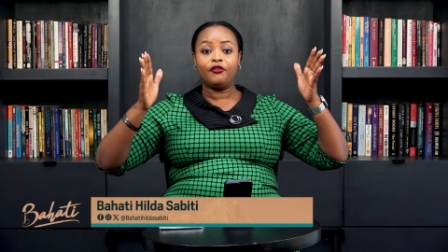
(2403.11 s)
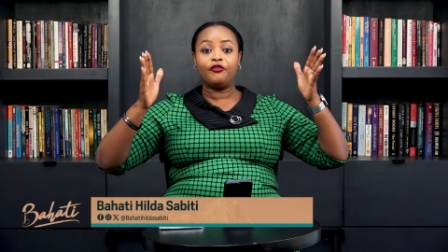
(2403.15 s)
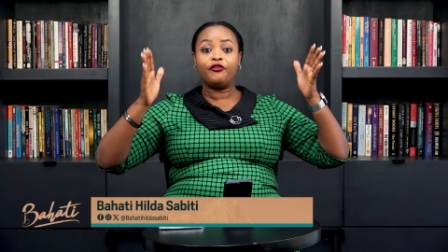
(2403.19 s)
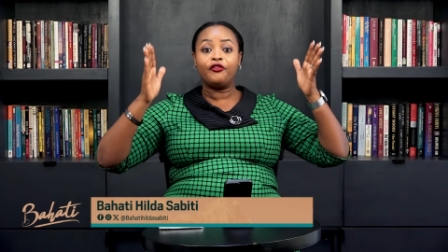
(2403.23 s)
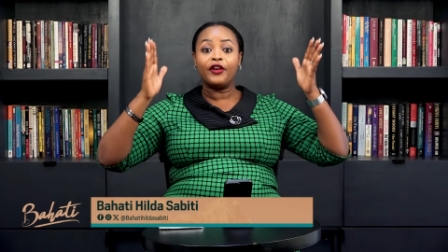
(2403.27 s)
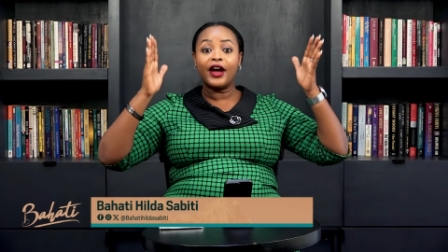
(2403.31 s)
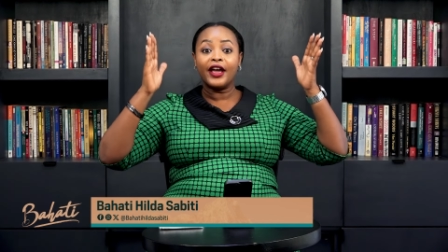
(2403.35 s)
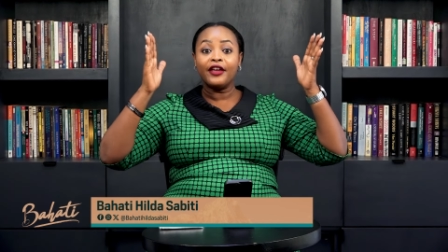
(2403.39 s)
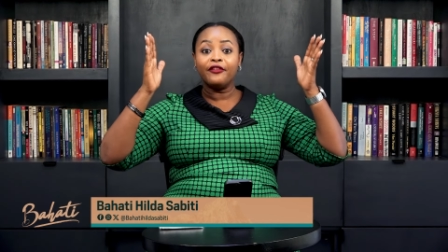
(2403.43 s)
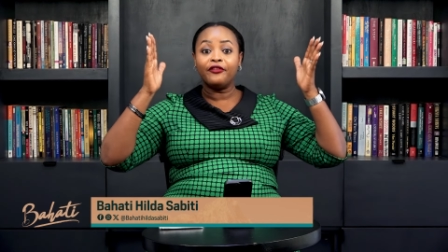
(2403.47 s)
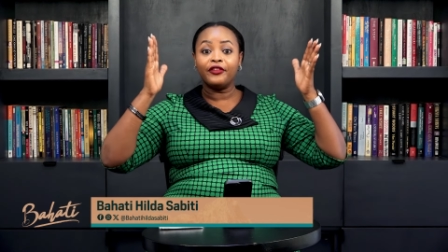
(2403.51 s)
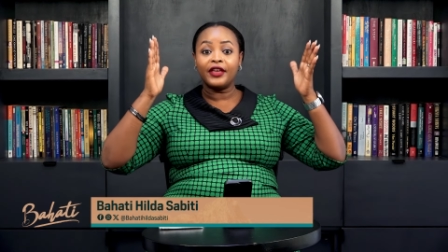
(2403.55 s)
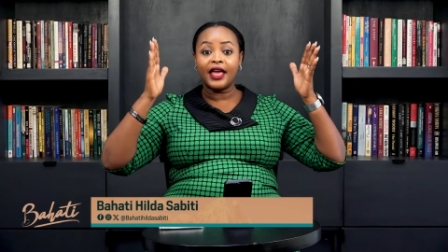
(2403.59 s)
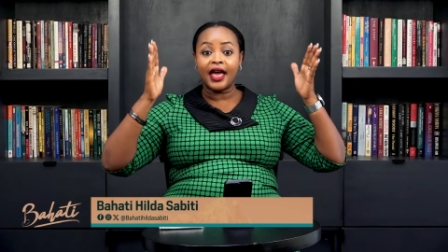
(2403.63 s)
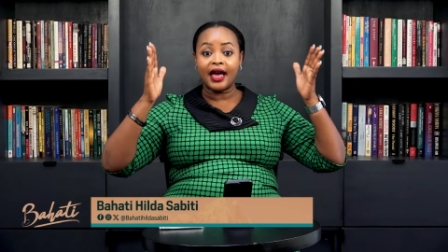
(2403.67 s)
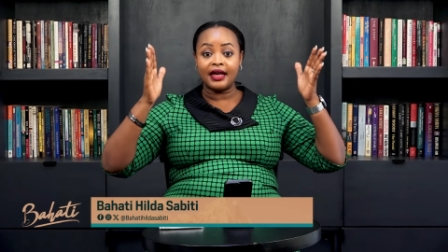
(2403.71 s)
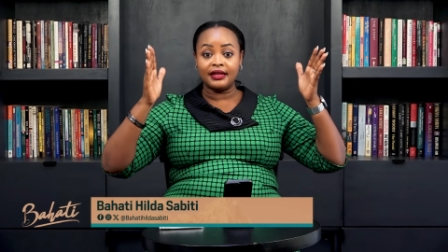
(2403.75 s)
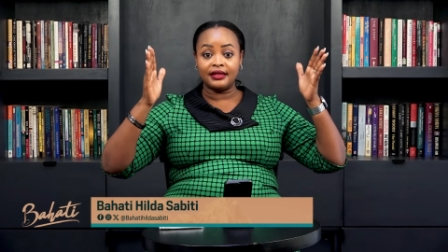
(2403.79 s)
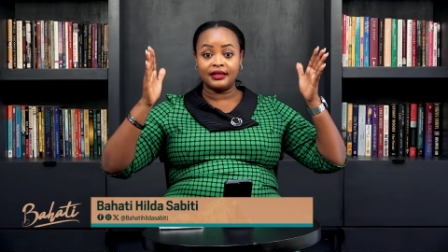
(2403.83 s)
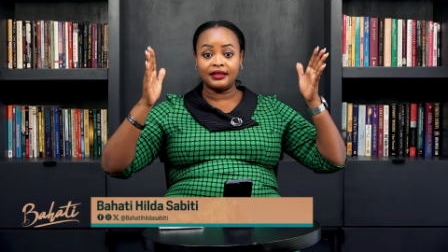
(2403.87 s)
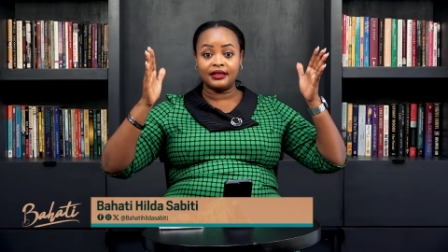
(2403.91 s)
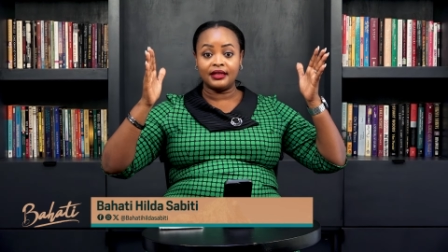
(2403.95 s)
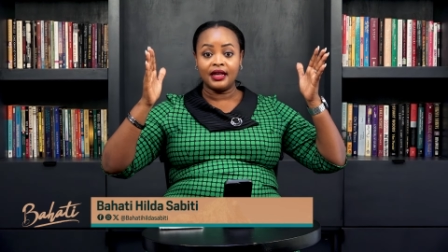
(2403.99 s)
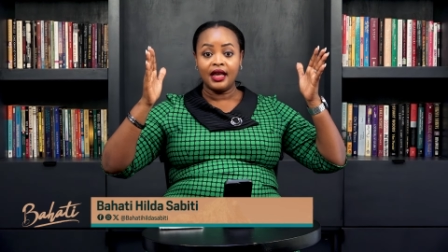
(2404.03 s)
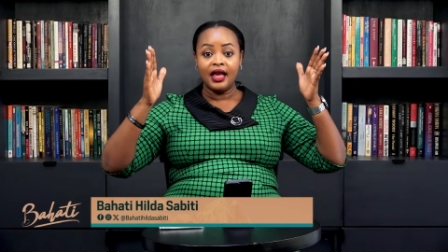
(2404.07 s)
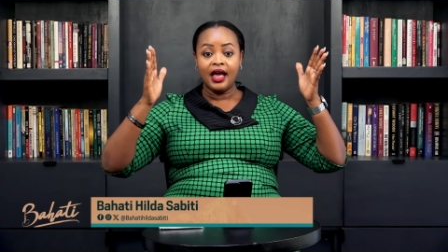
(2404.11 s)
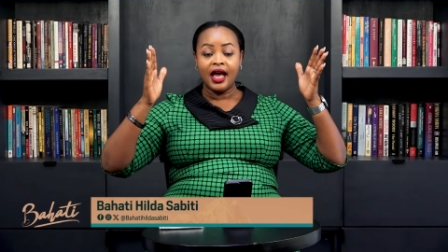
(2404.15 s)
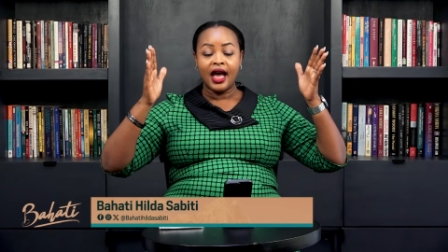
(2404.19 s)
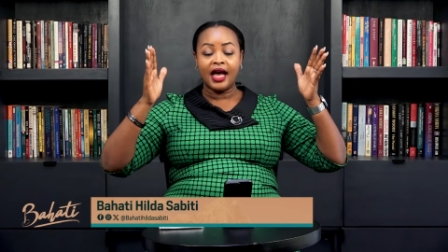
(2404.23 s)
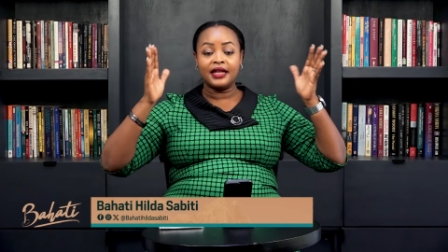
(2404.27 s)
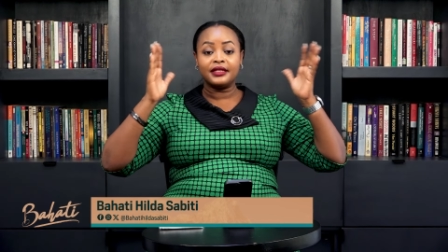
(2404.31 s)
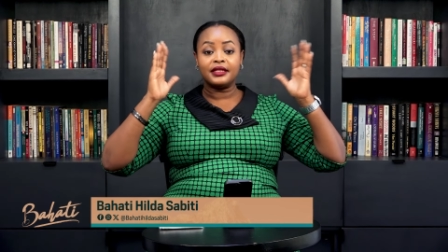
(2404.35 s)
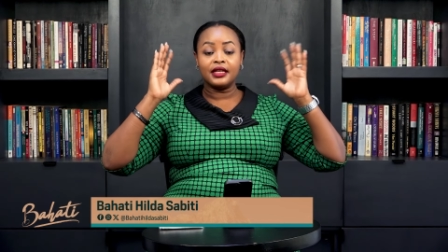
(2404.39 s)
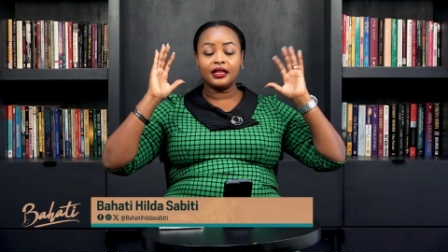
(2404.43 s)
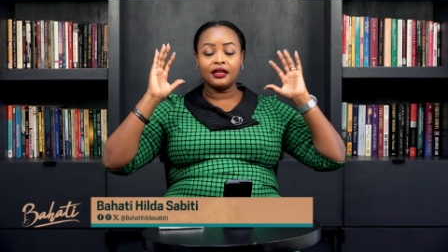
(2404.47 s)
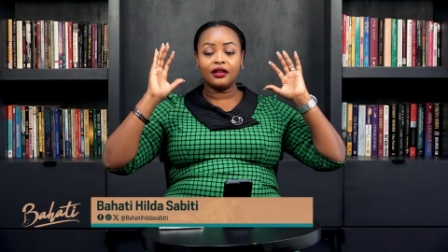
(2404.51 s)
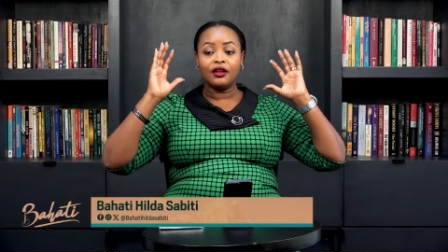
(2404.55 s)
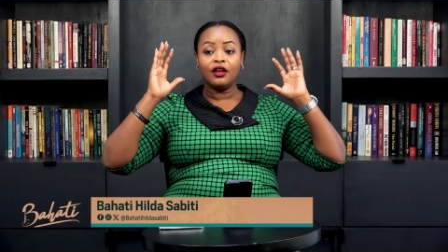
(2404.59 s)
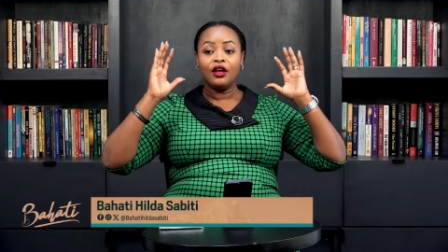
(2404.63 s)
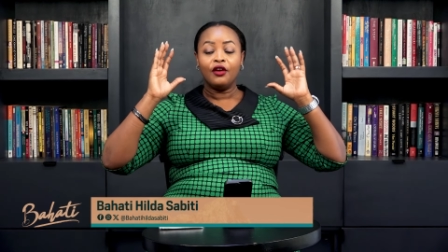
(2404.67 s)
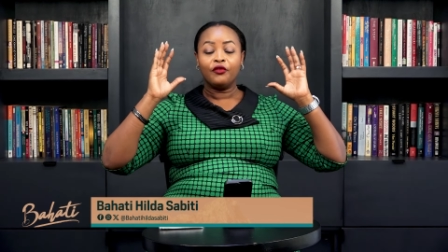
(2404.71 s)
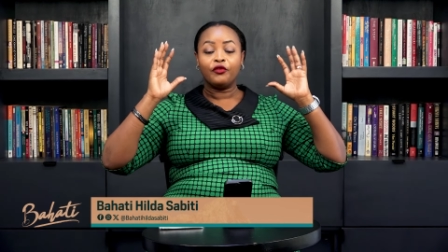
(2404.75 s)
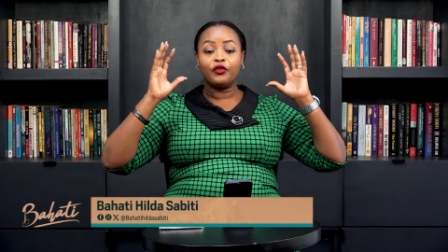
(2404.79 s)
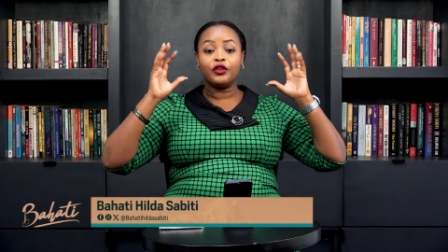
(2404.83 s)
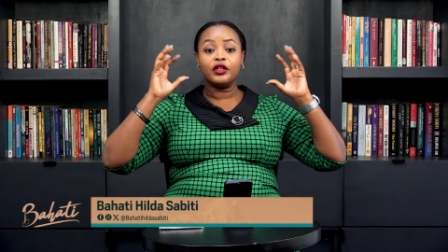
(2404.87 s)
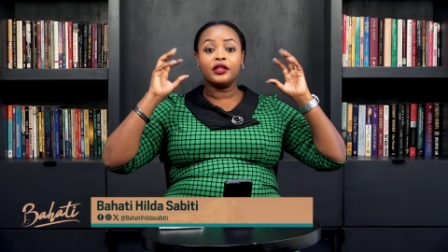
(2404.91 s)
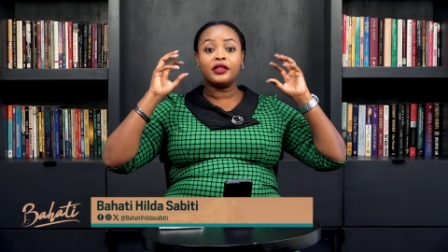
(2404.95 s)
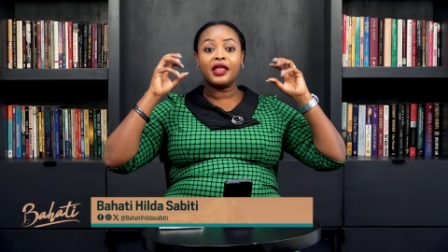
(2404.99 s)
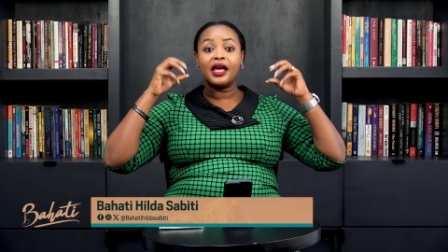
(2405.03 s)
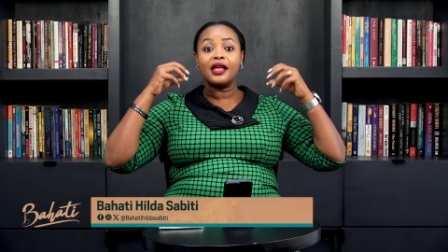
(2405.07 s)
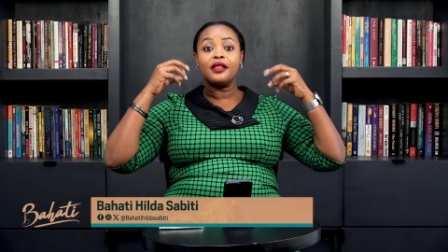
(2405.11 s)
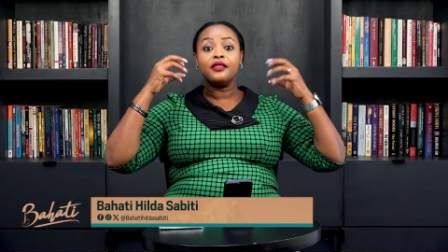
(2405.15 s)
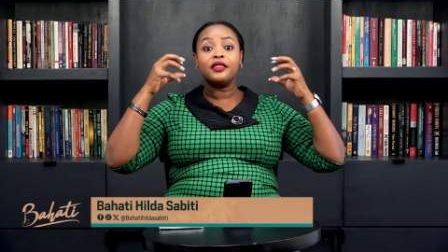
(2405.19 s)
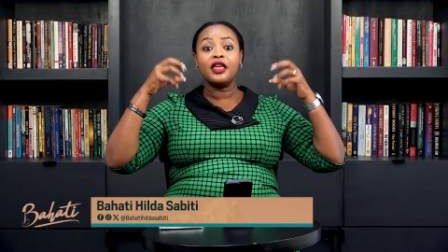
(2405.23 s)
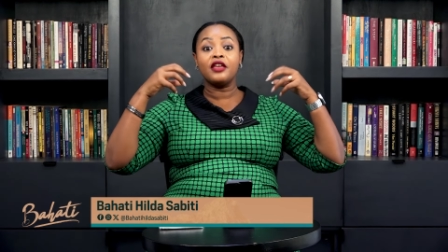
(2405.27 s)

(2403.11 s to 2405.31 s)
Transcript: five years. As in, for that,